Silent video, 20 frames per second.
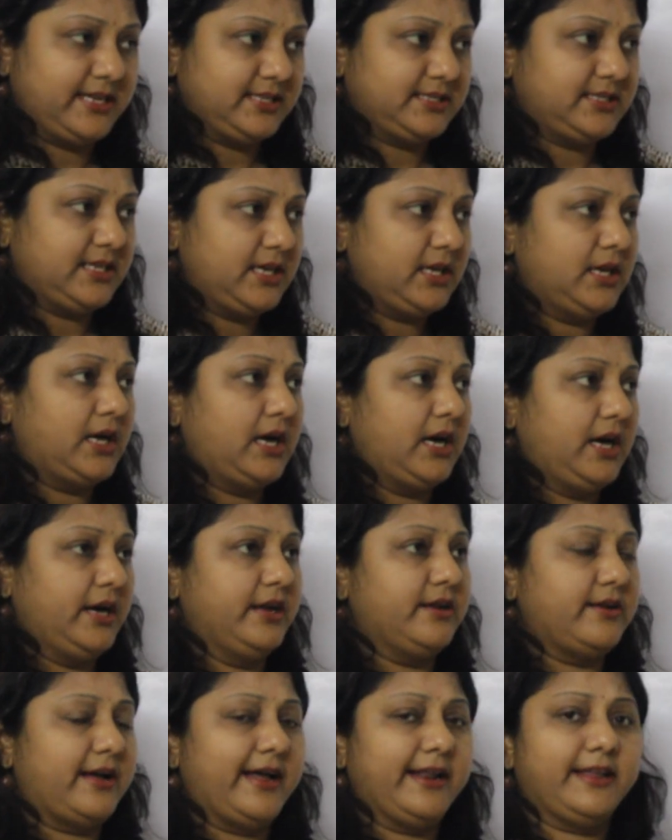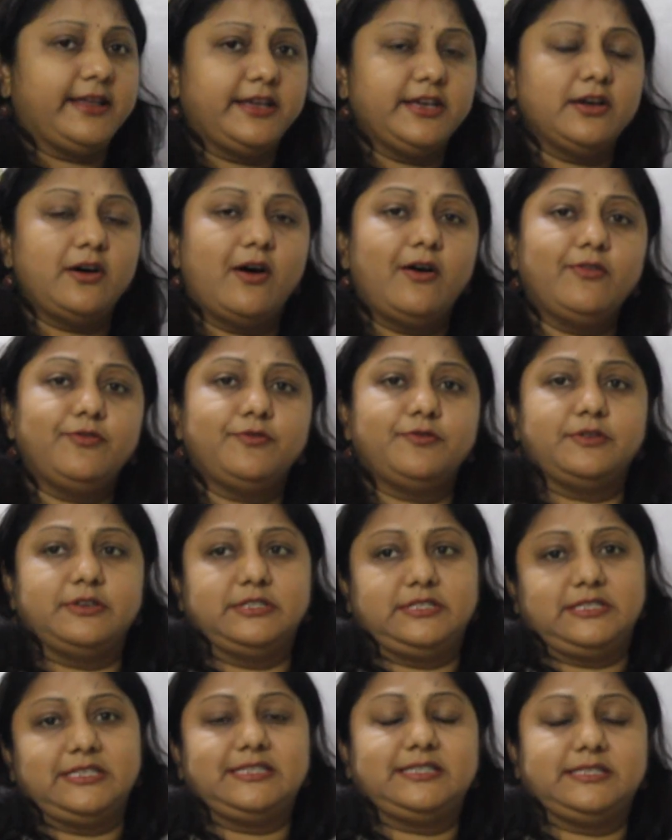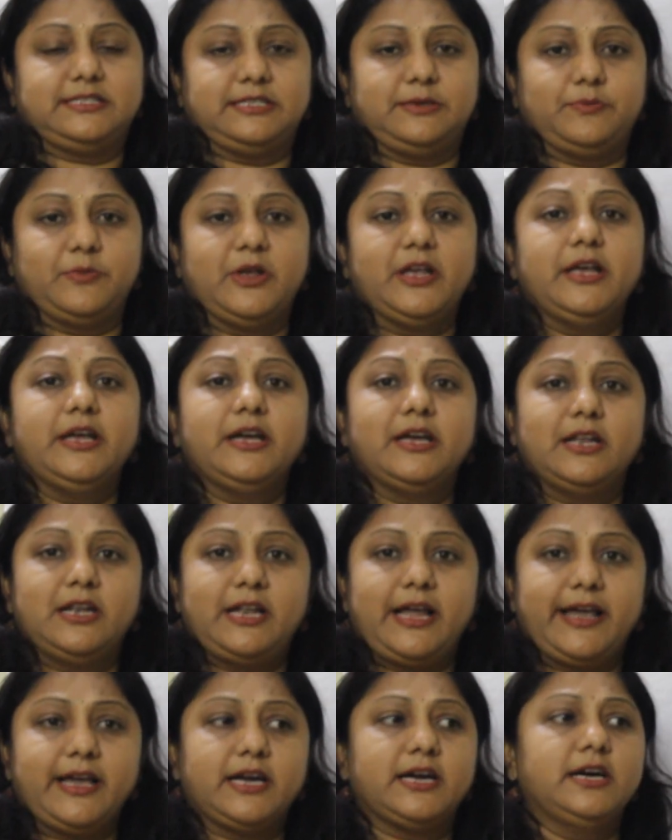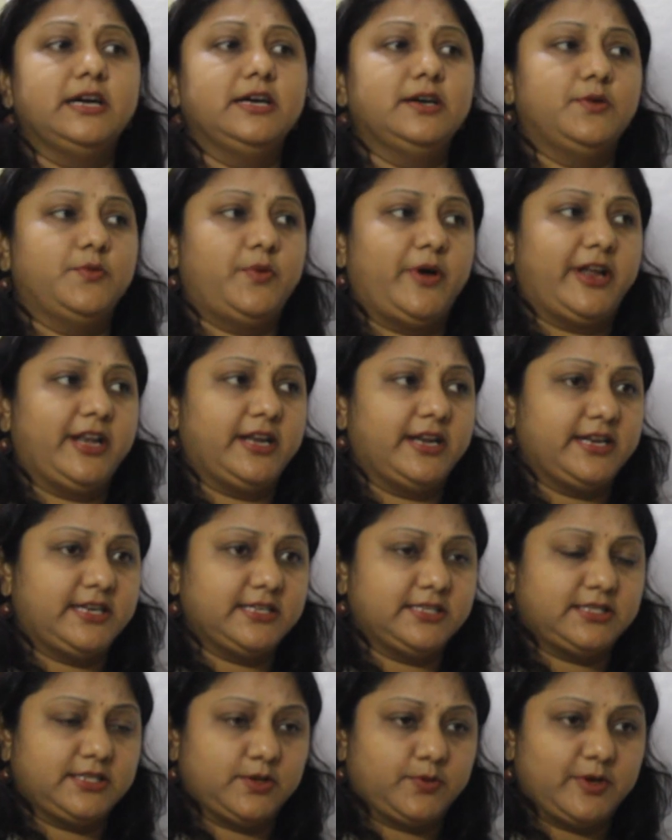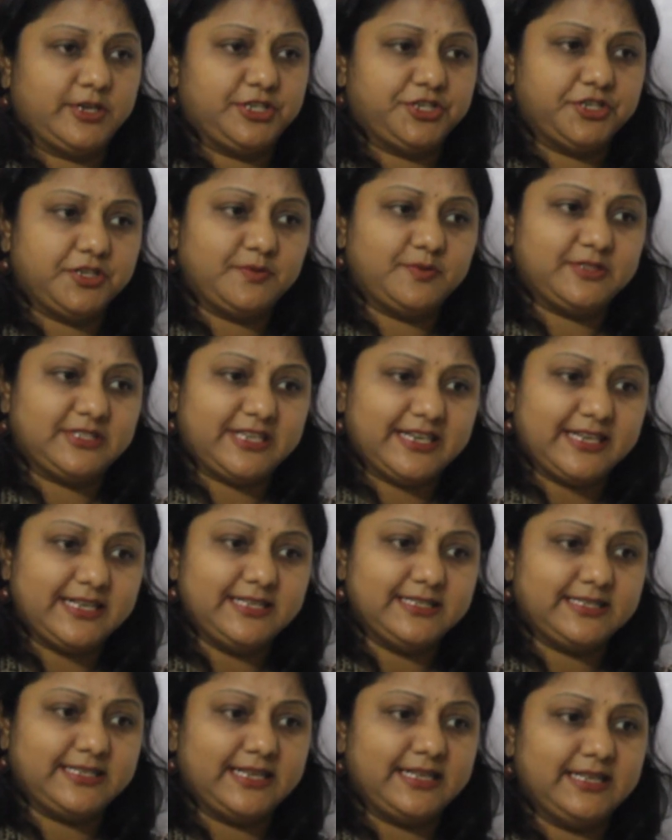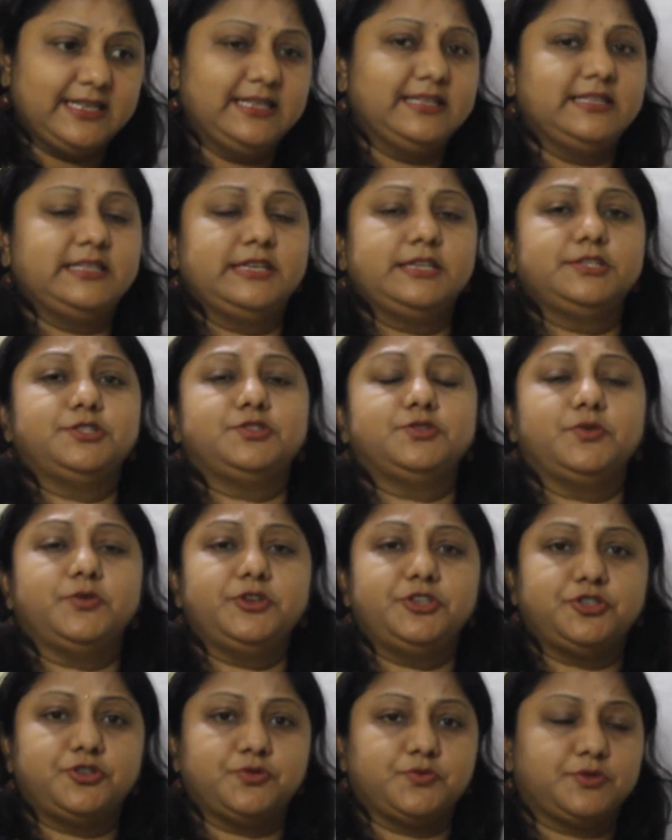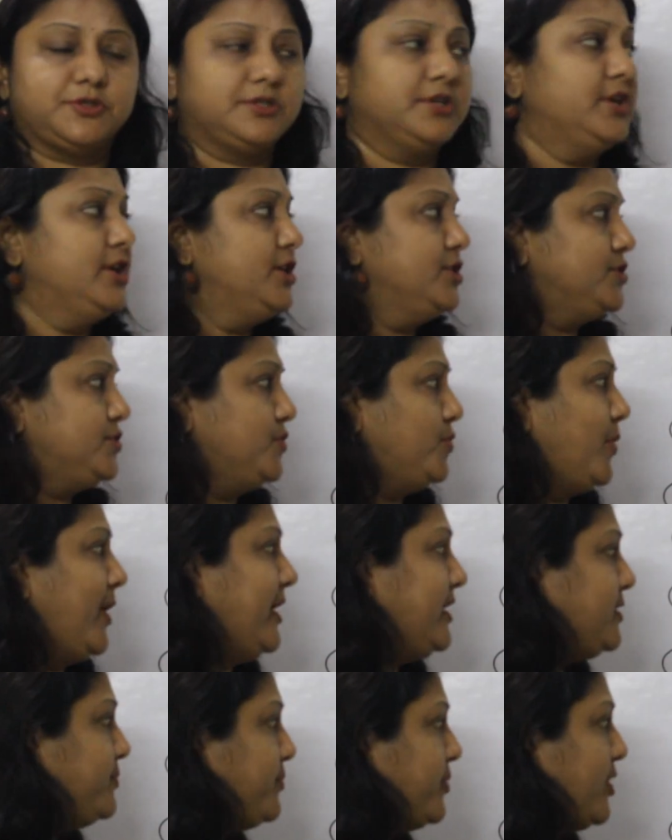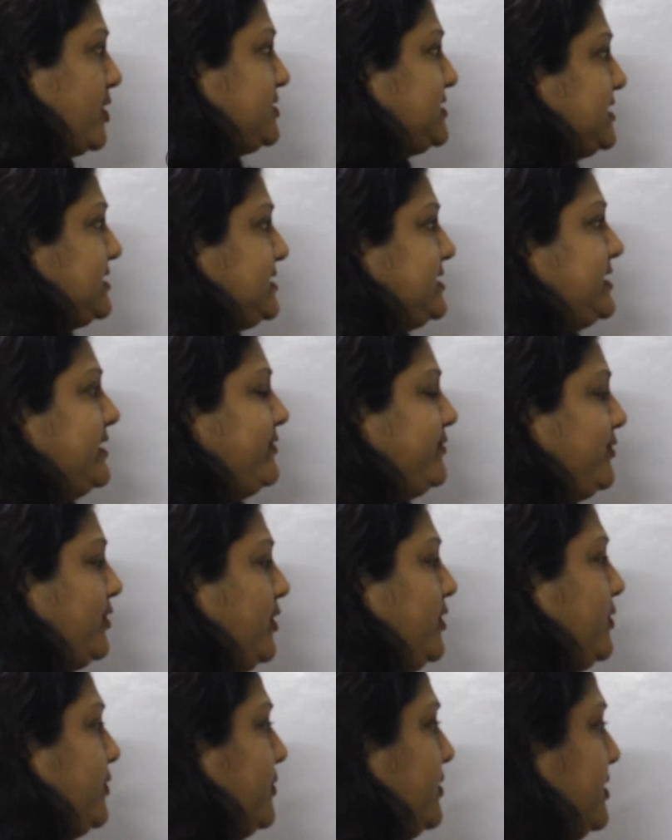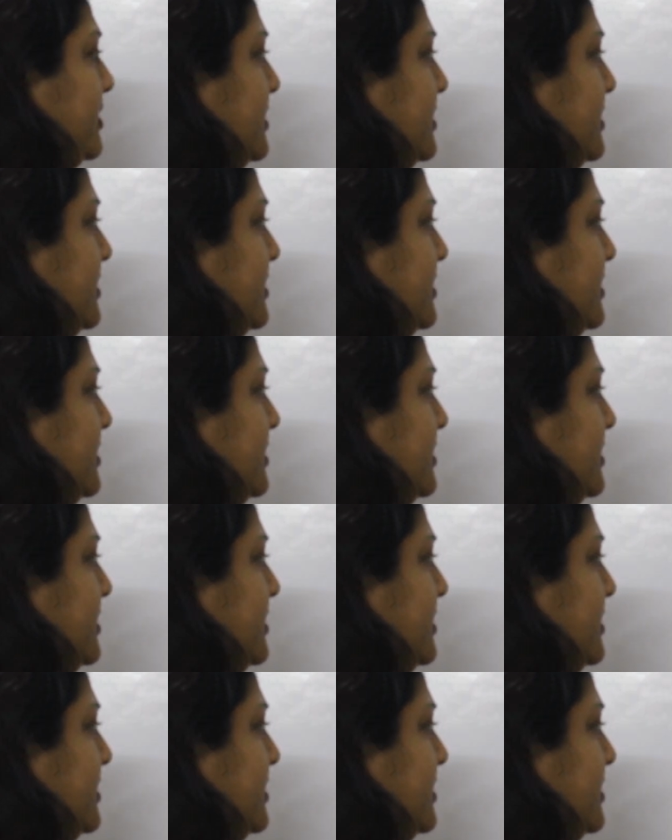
a hierarchy of a system. Like when it is the question of single cell, there is no issues. So what process they follow?